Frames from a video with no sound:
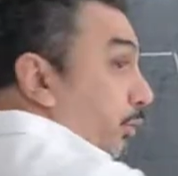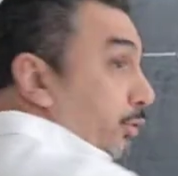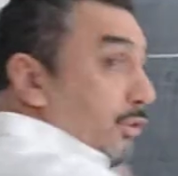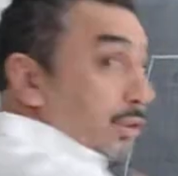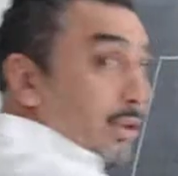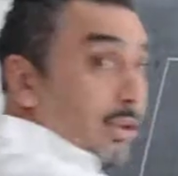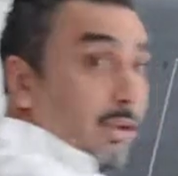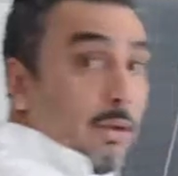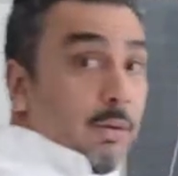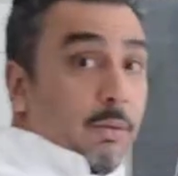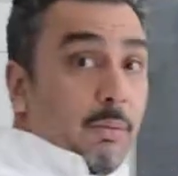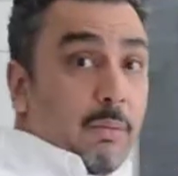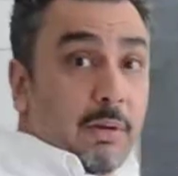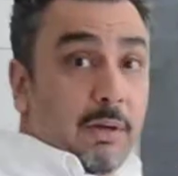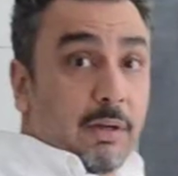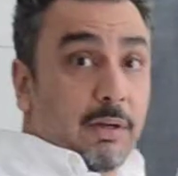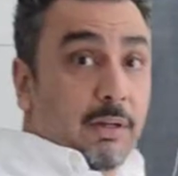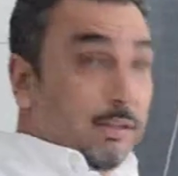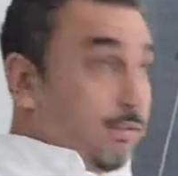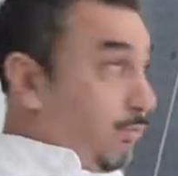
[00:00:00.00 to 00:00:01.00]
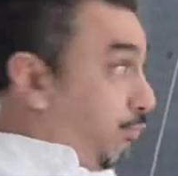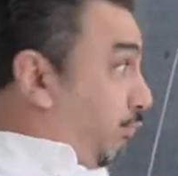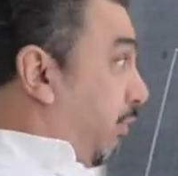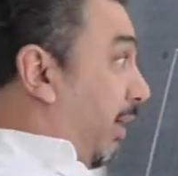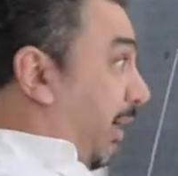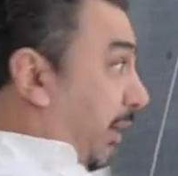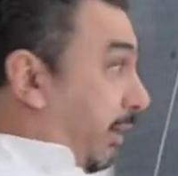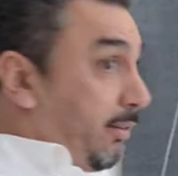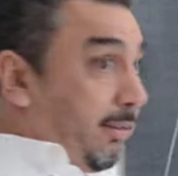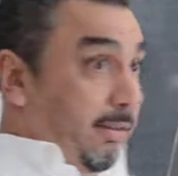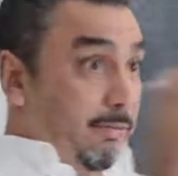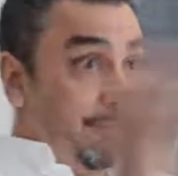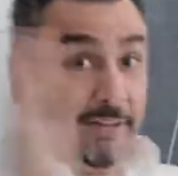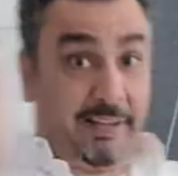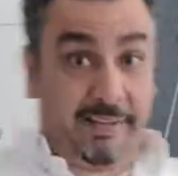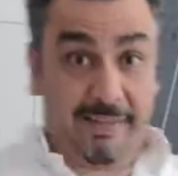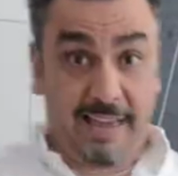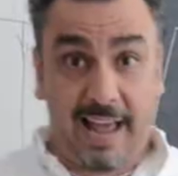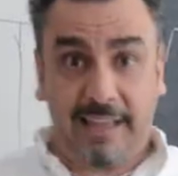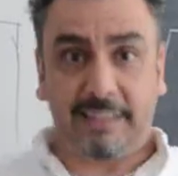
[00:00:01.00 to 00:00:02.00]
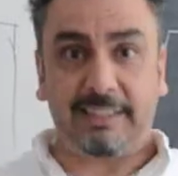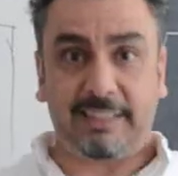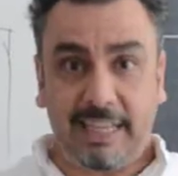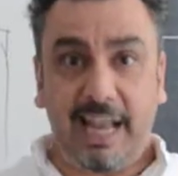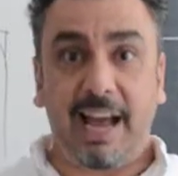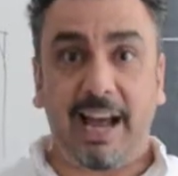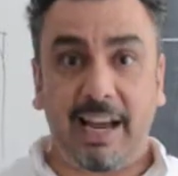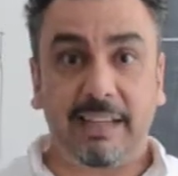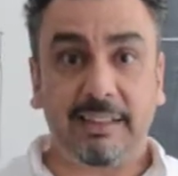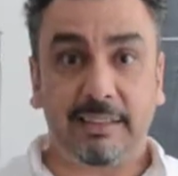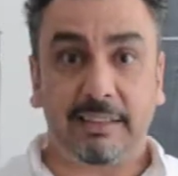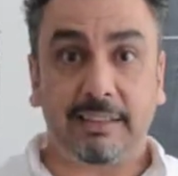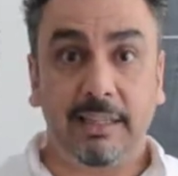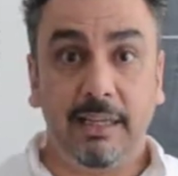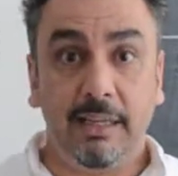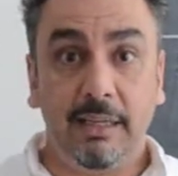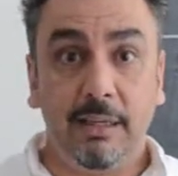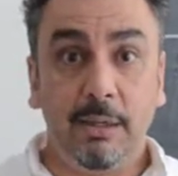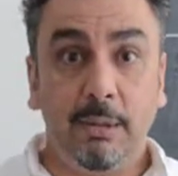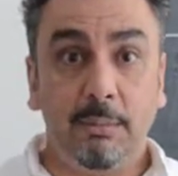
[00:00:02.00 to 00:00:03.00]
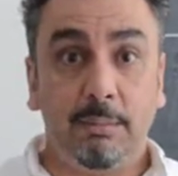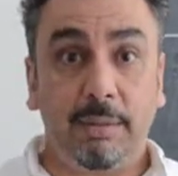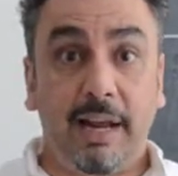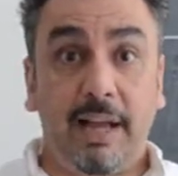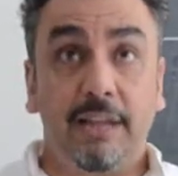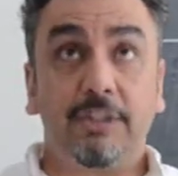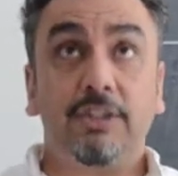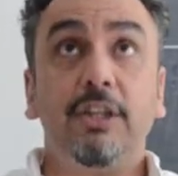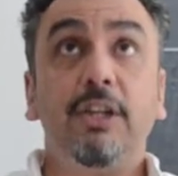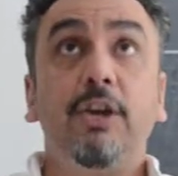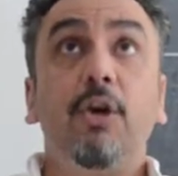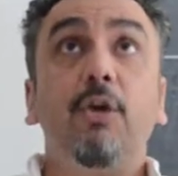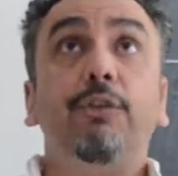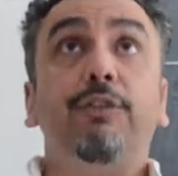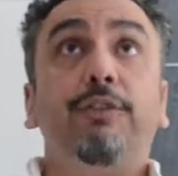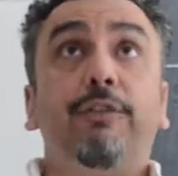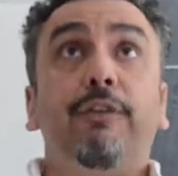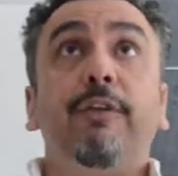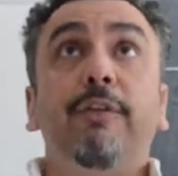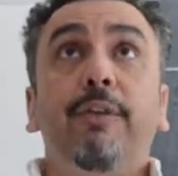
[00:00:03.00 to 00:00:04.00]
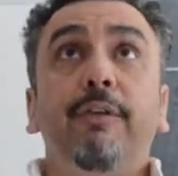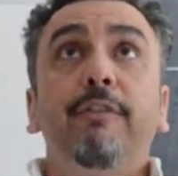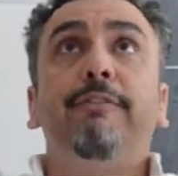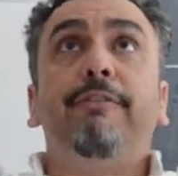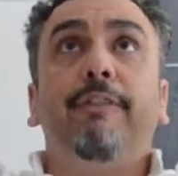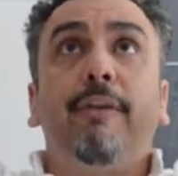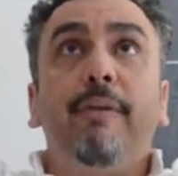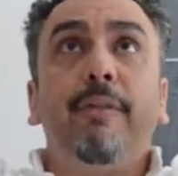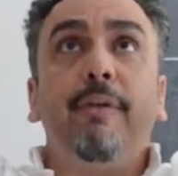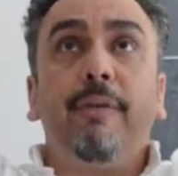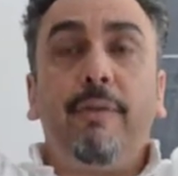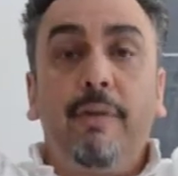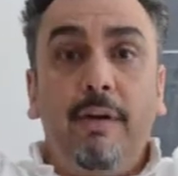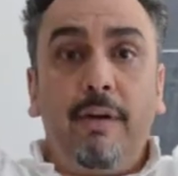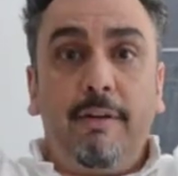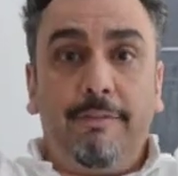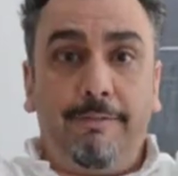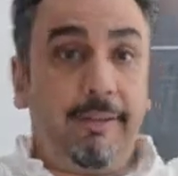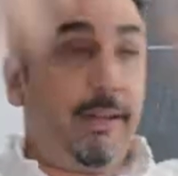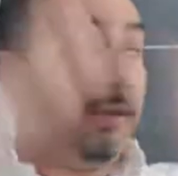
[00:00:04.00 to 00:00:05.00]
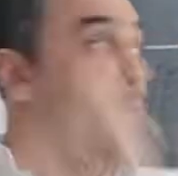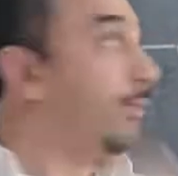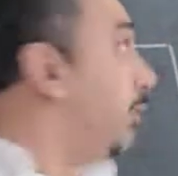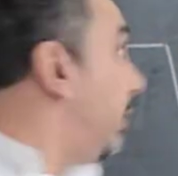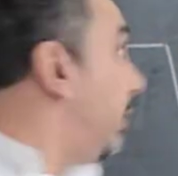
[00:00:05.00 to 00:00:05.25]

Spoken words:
to you is relatively that size. But as it goes further and further afield,